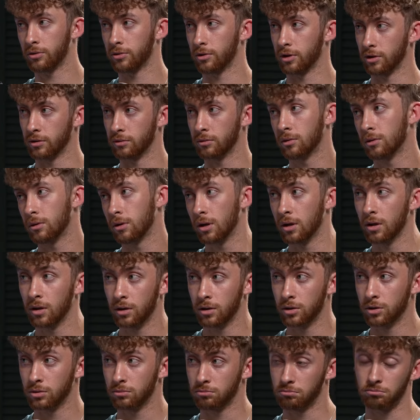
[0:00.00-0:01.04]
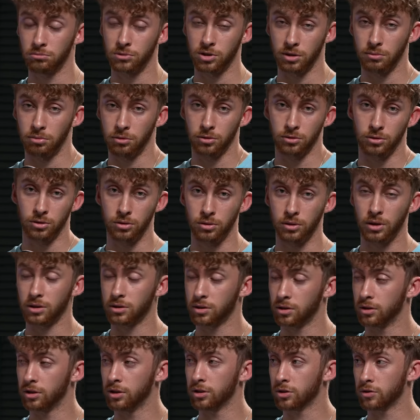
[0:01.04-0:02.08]
then typically that's
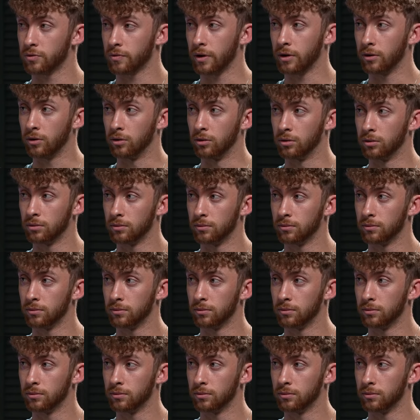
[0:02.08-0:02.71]
a decent rental.